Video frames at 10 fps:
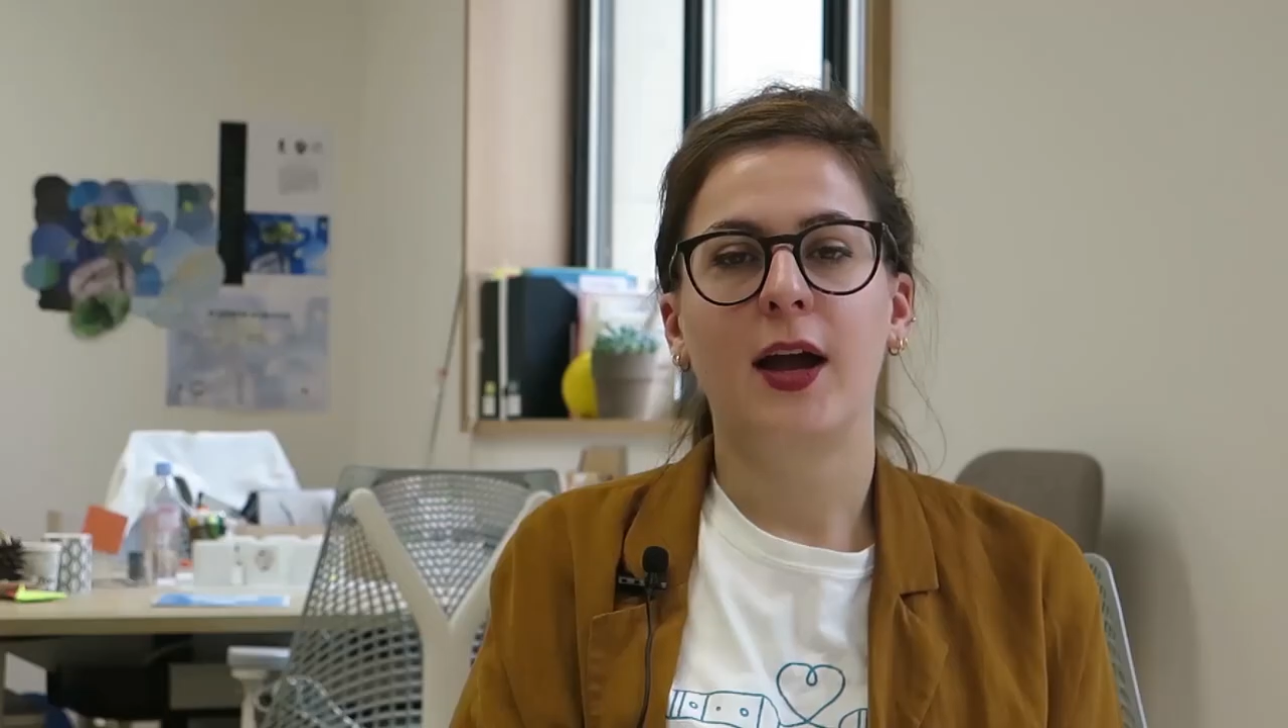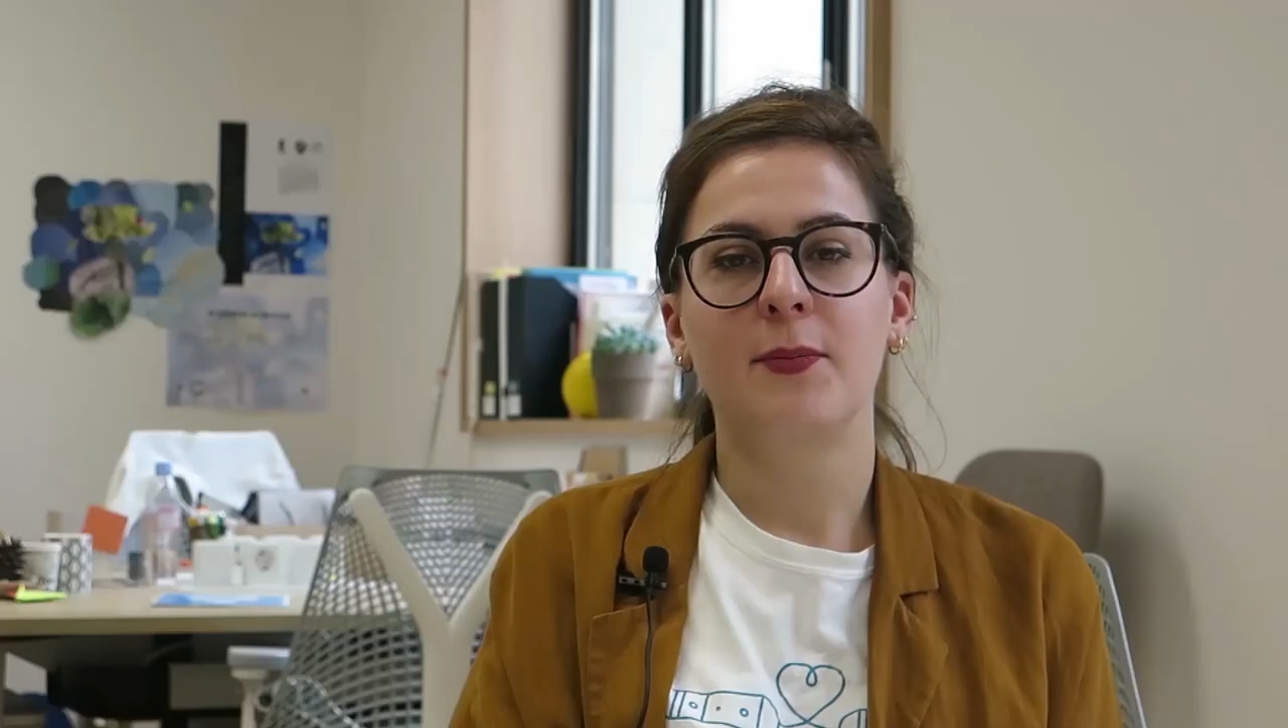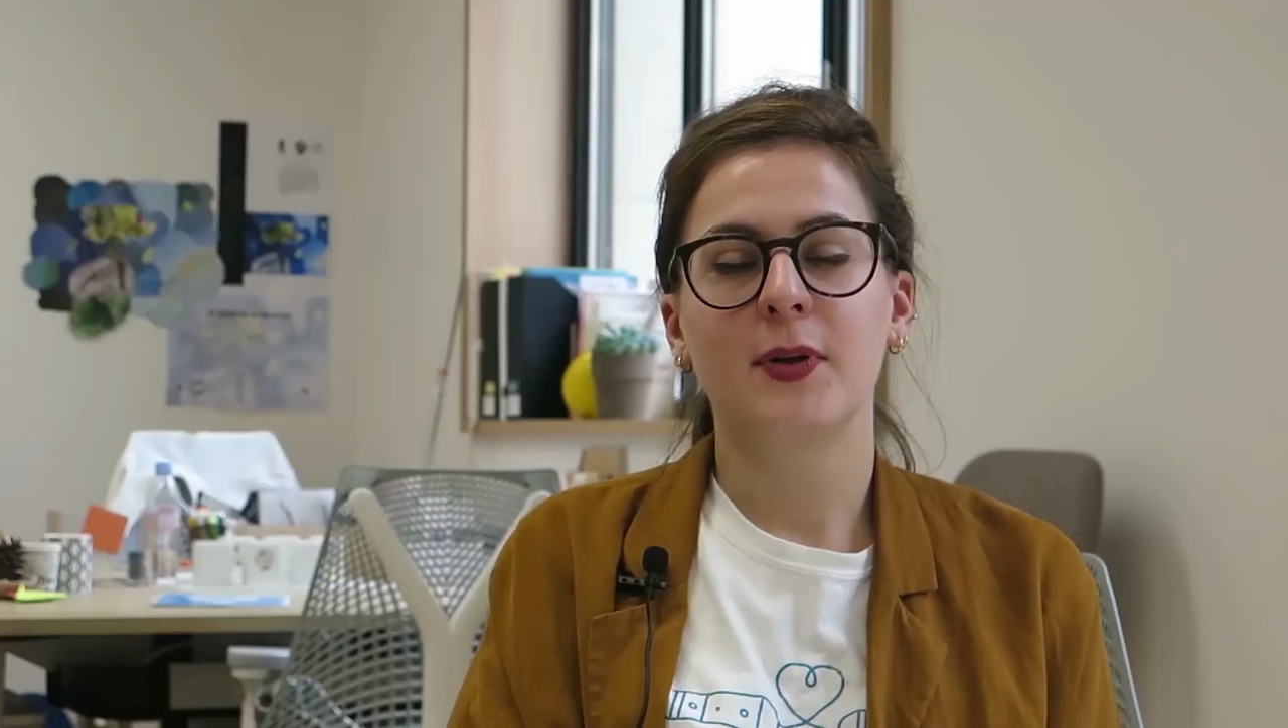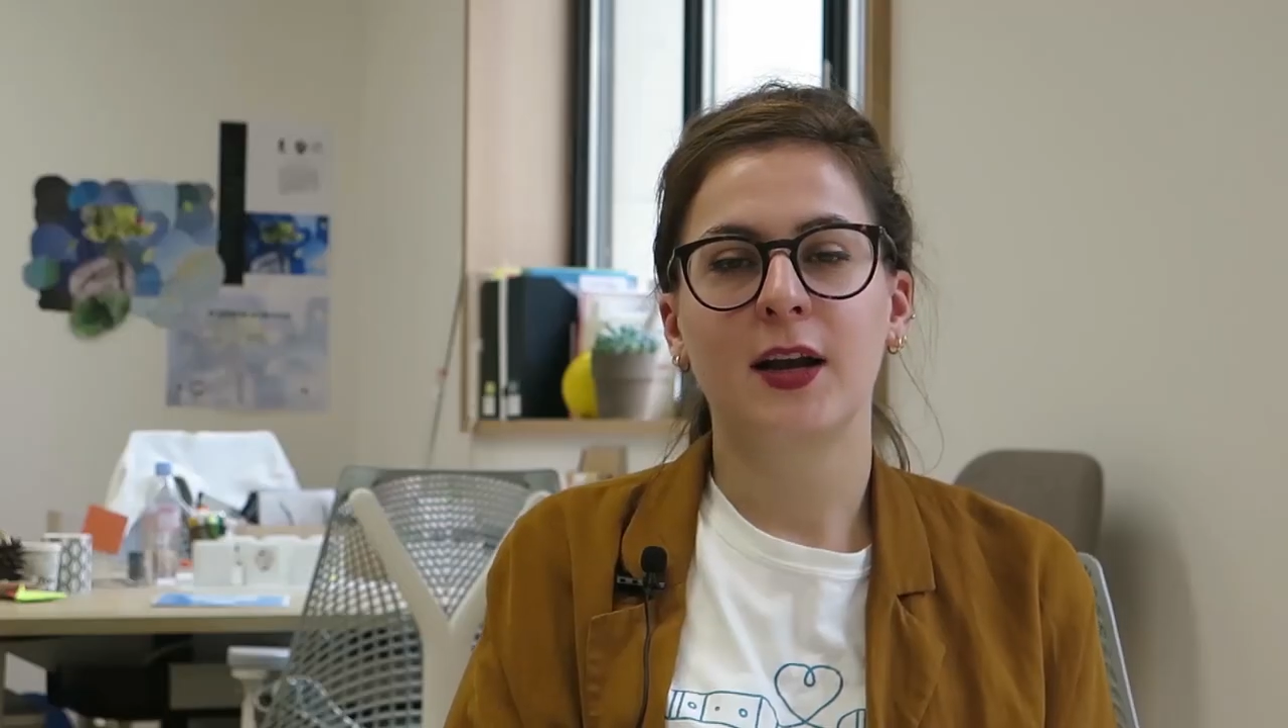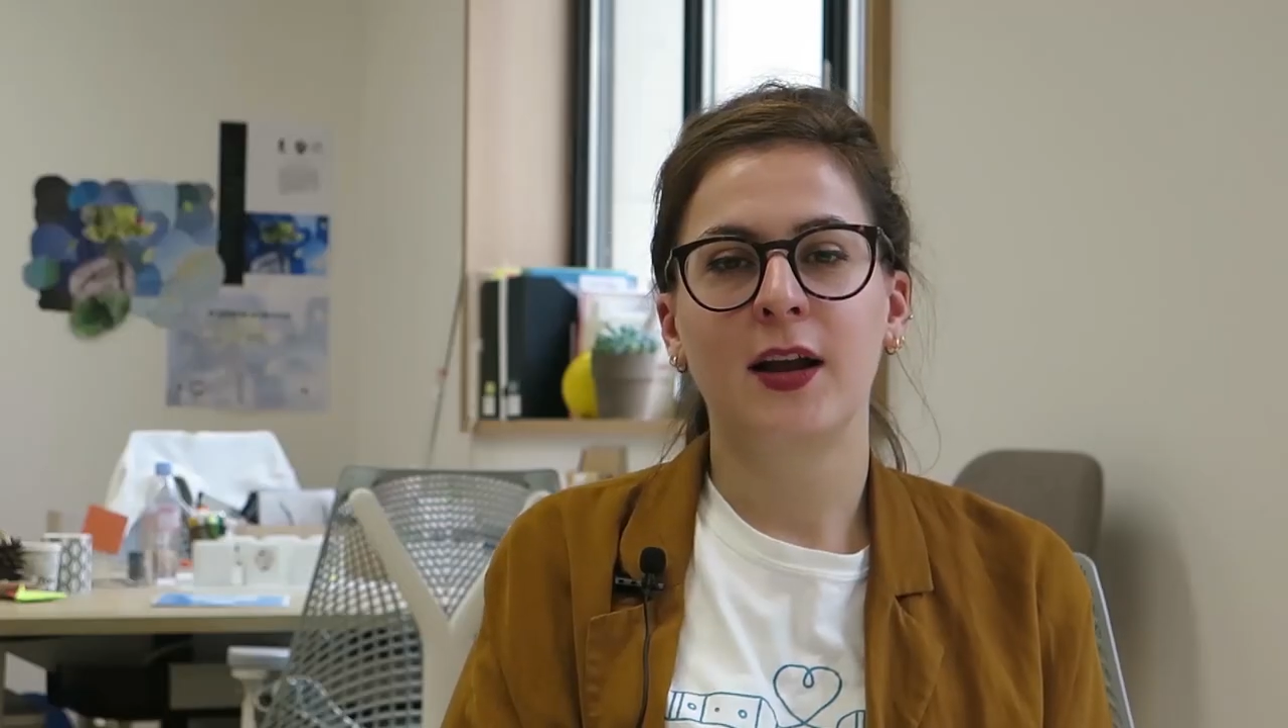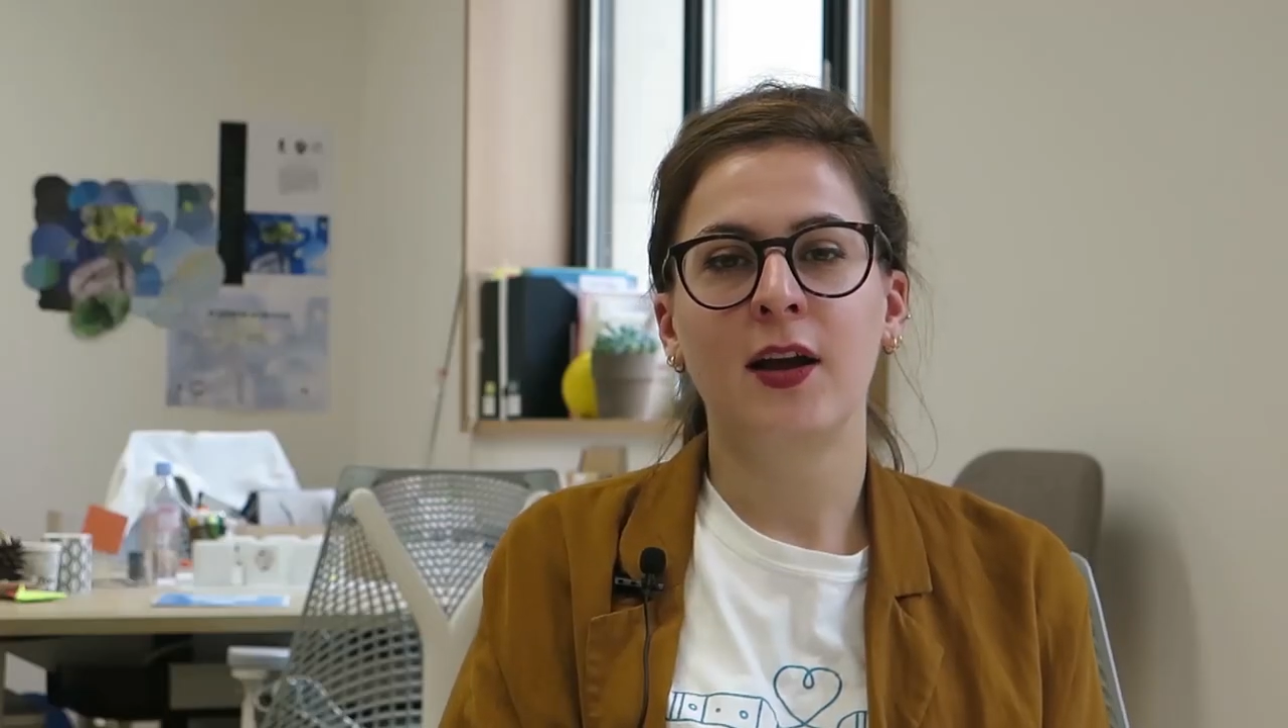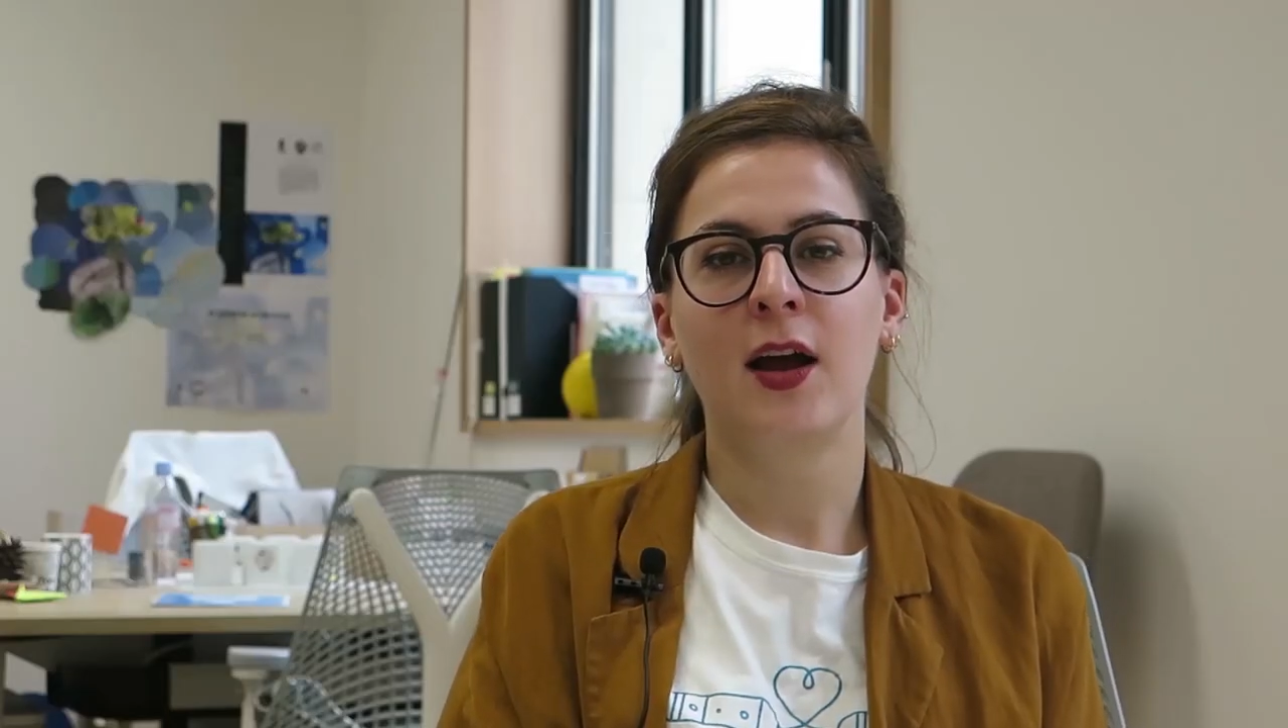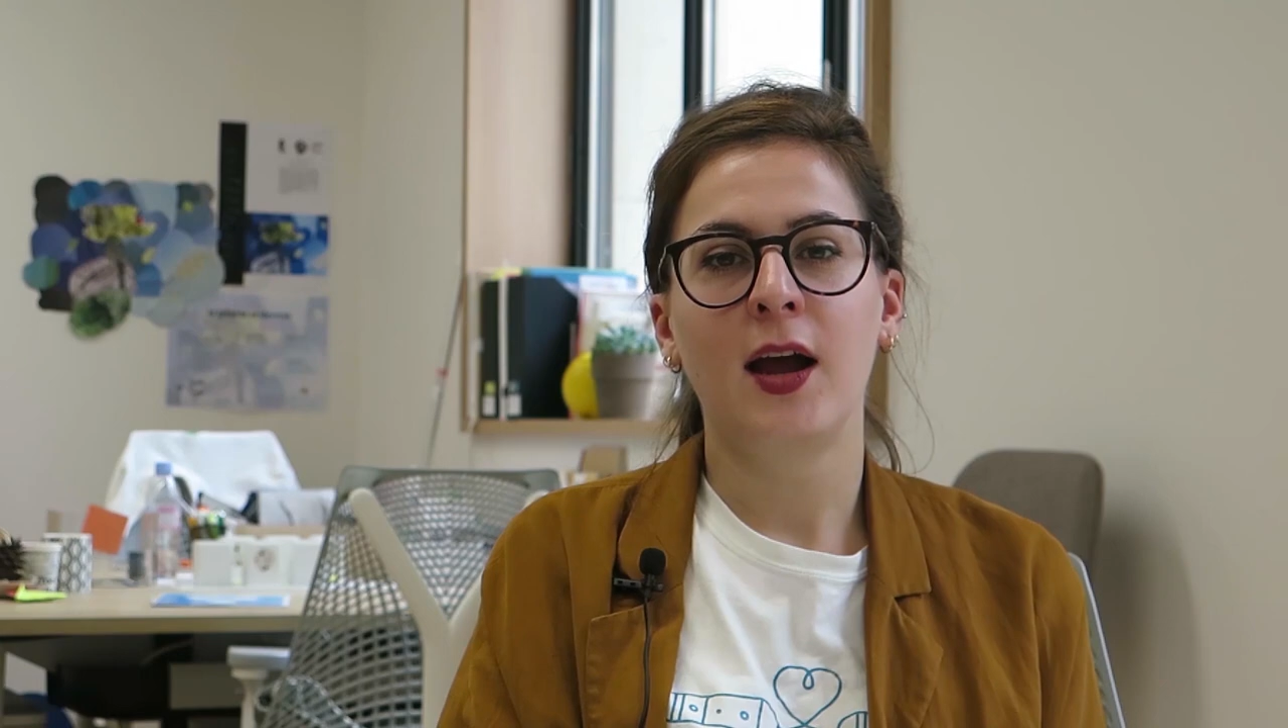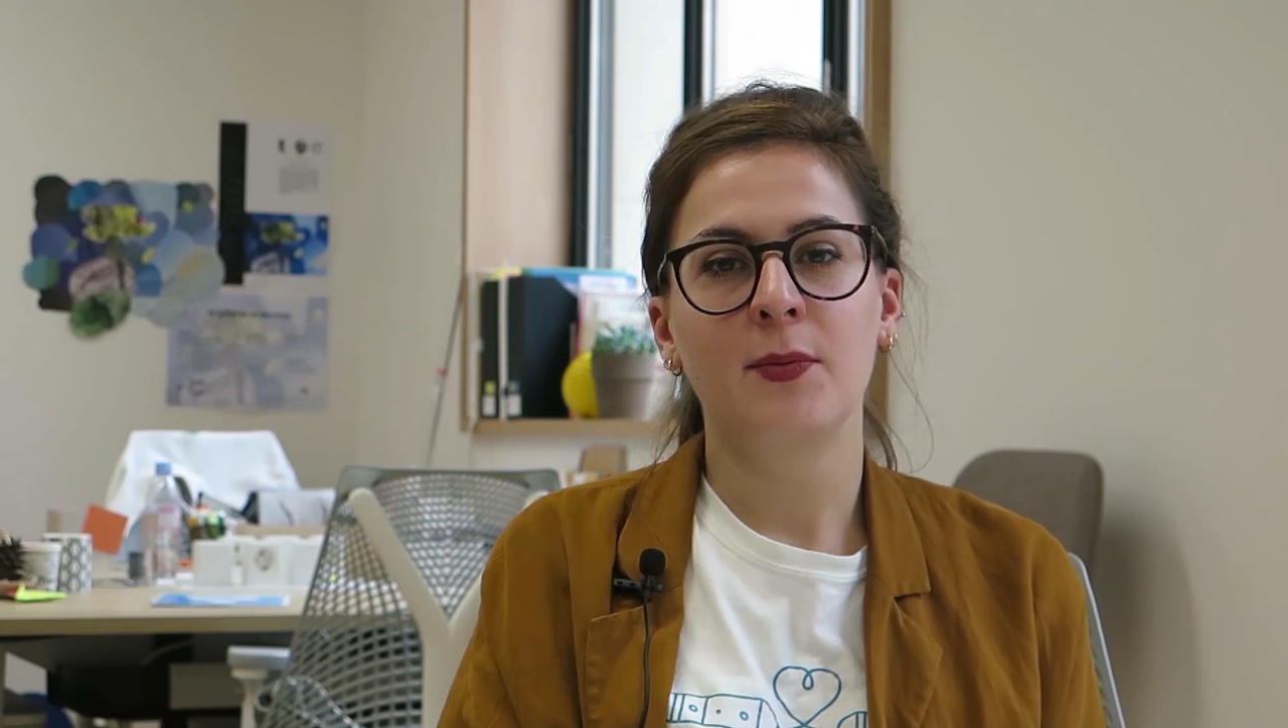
I'm Claire,